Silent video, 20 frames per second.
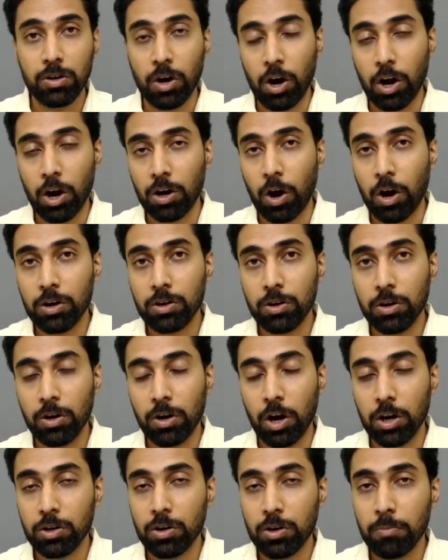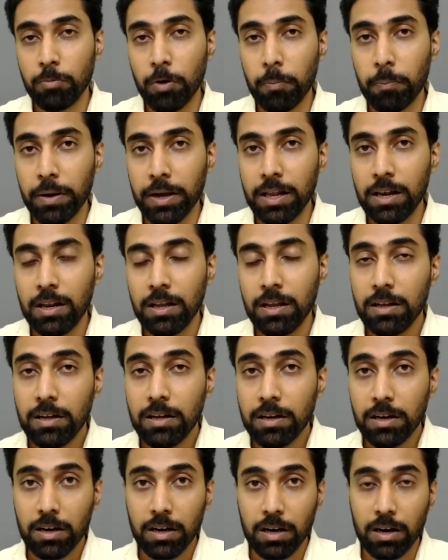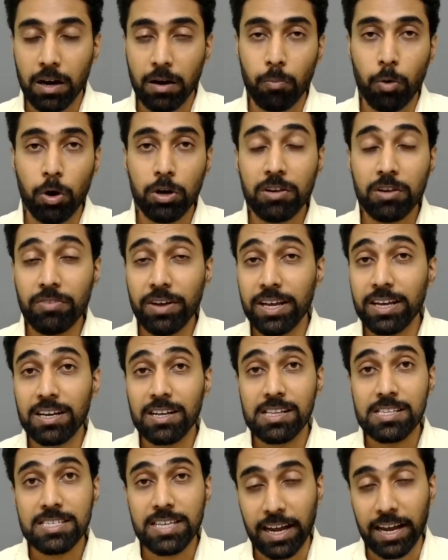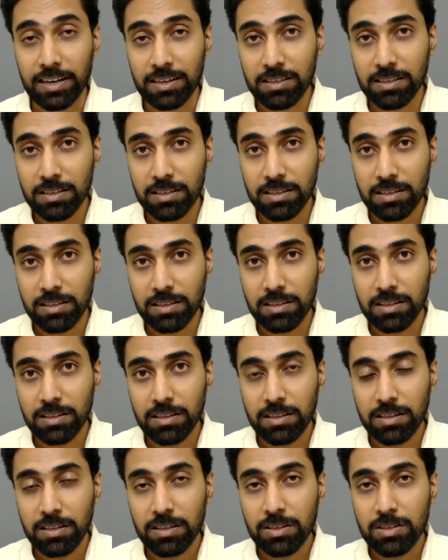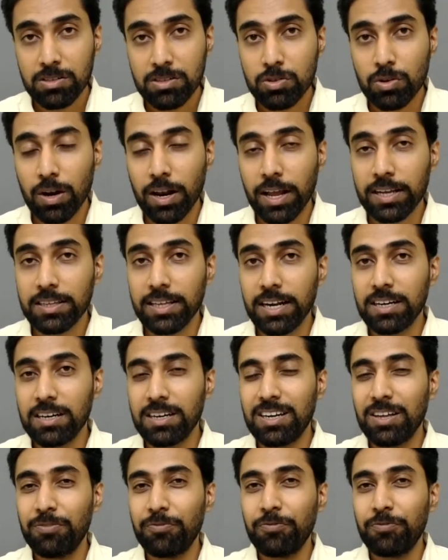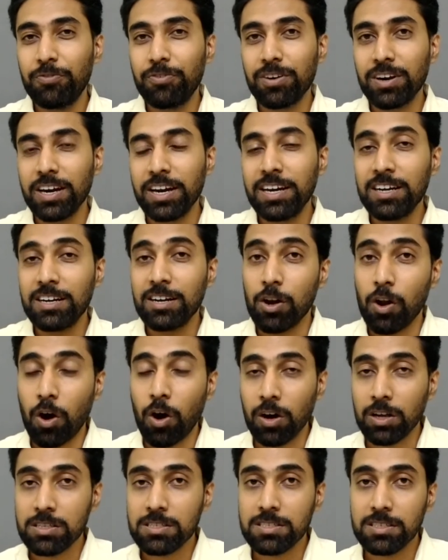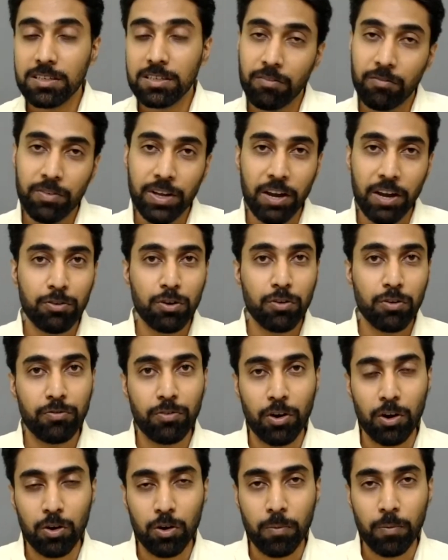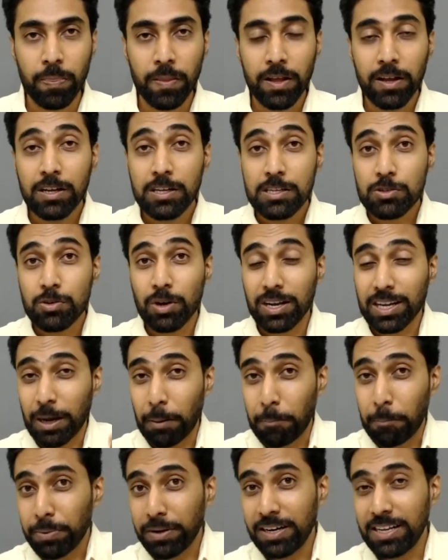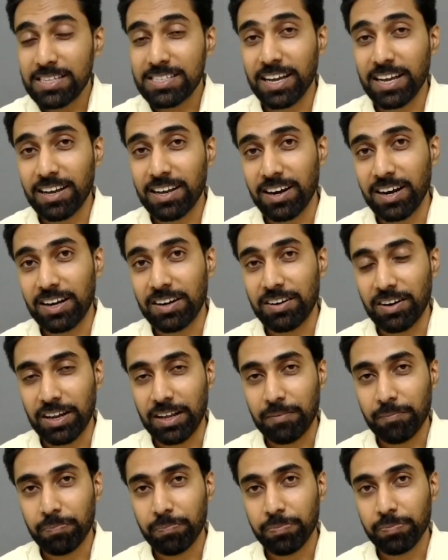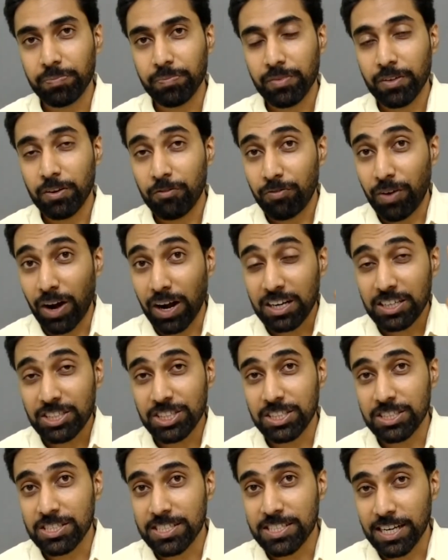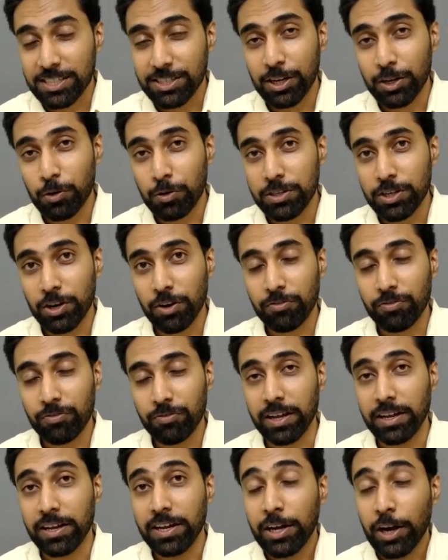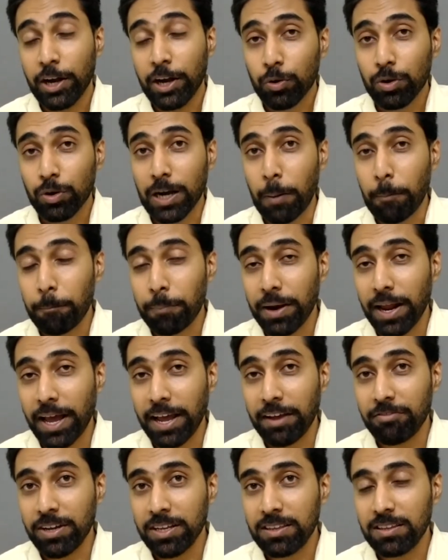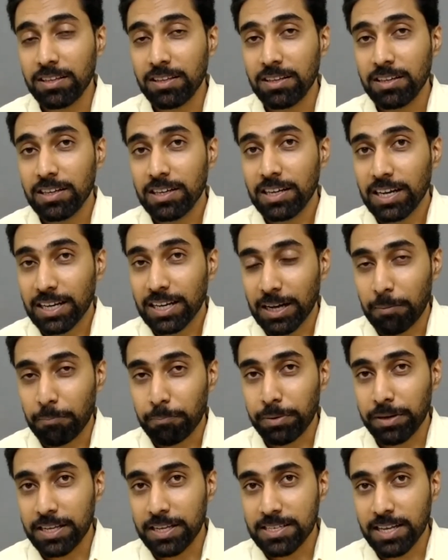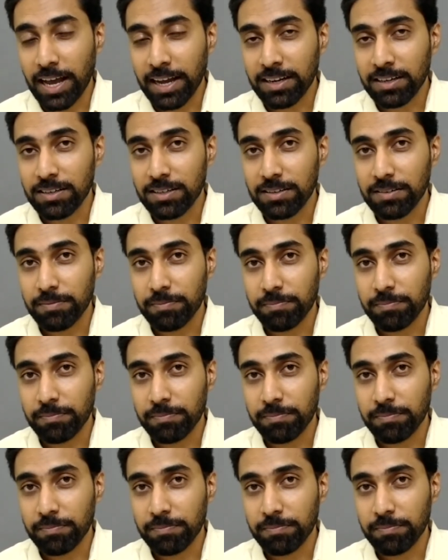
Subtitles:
automobile, motor vehicles act. So like that, different laws we have to follow. So company secretary function, section 205, to comply with Companies Act